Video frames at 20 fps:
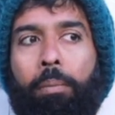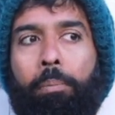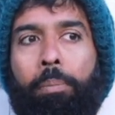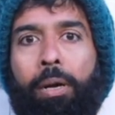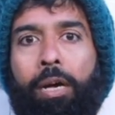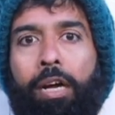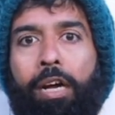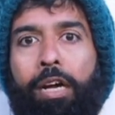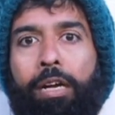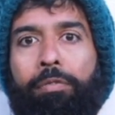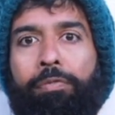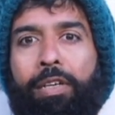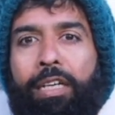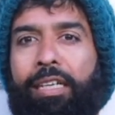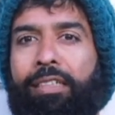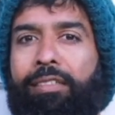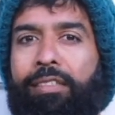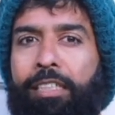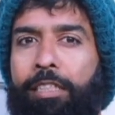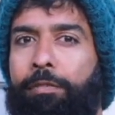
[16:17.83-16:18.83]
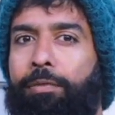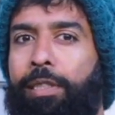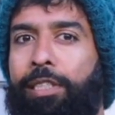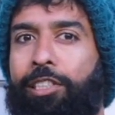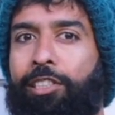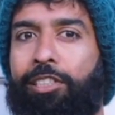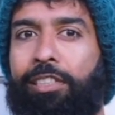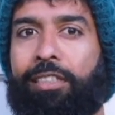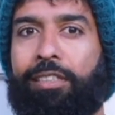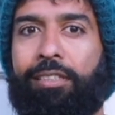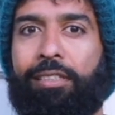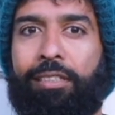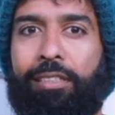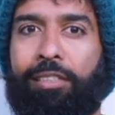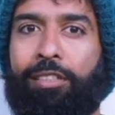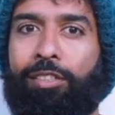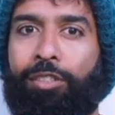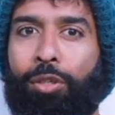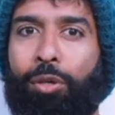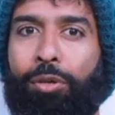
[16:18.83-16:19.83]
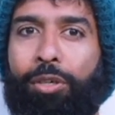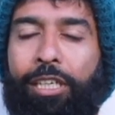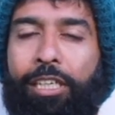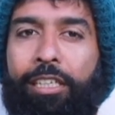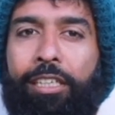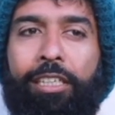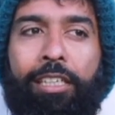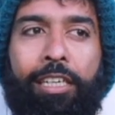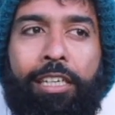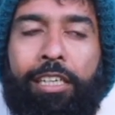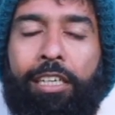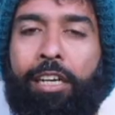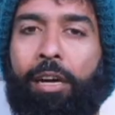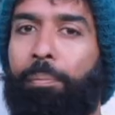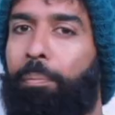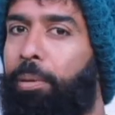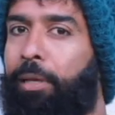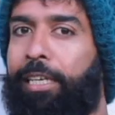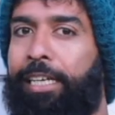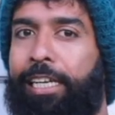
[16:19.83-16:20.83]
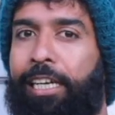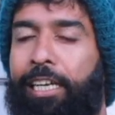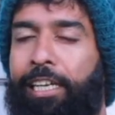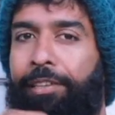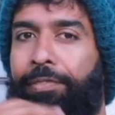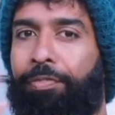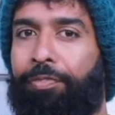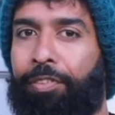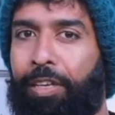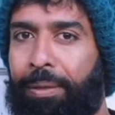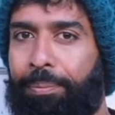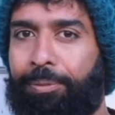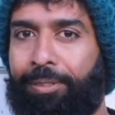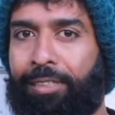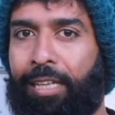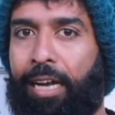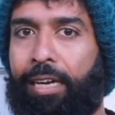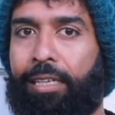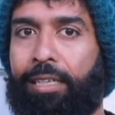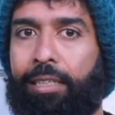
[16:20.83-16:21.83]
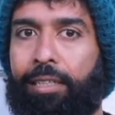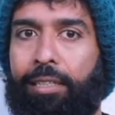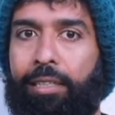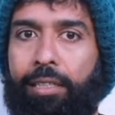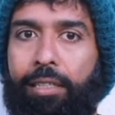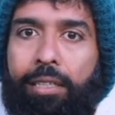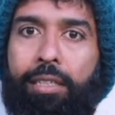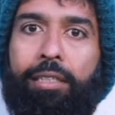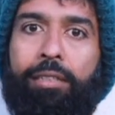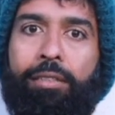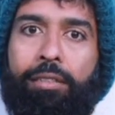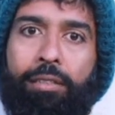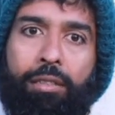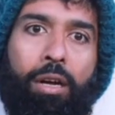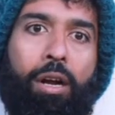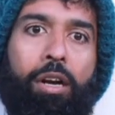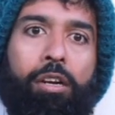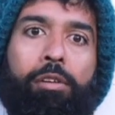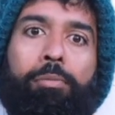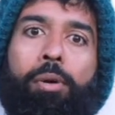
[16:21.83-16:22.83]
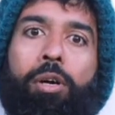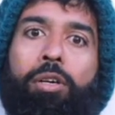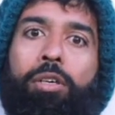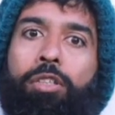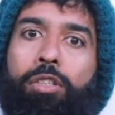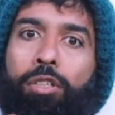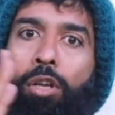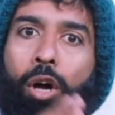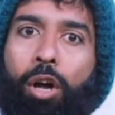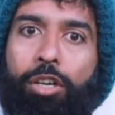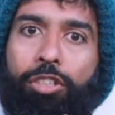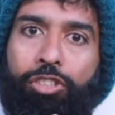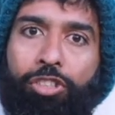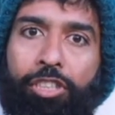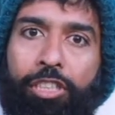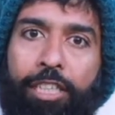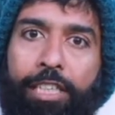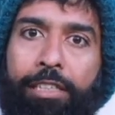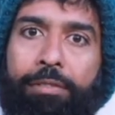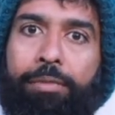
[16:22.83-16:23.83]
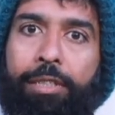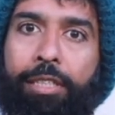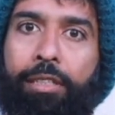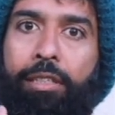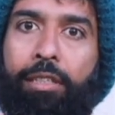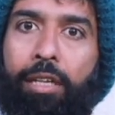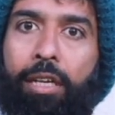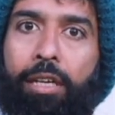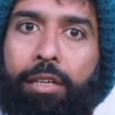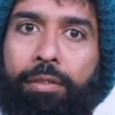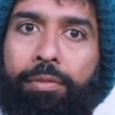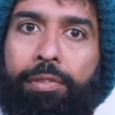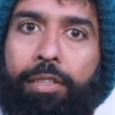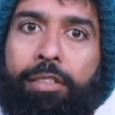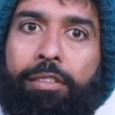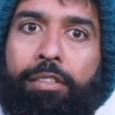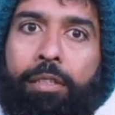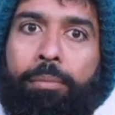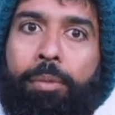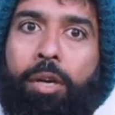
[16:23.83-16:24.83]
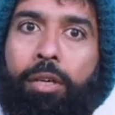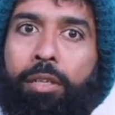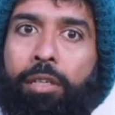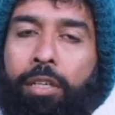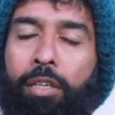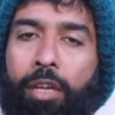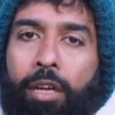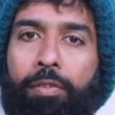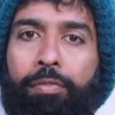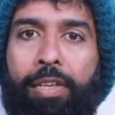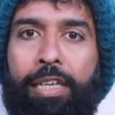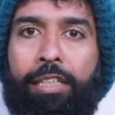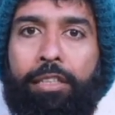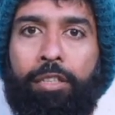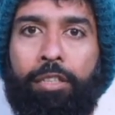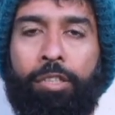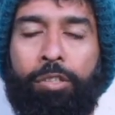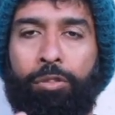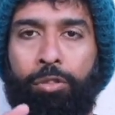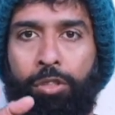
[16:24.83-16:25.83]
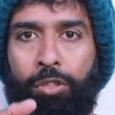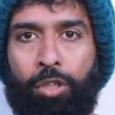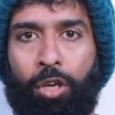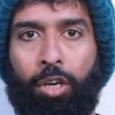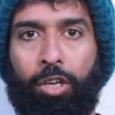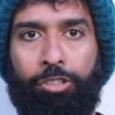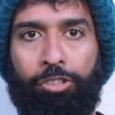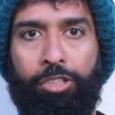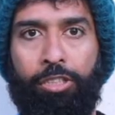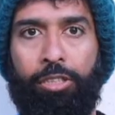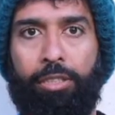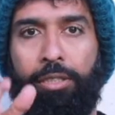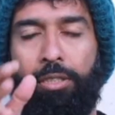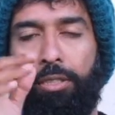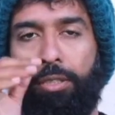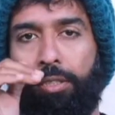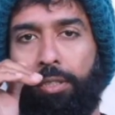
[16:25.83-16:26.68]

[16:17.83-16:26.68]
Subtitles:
But when I sit with Jesus' story, it completely flips that. It's not about torturing with love, it's about loving through torture,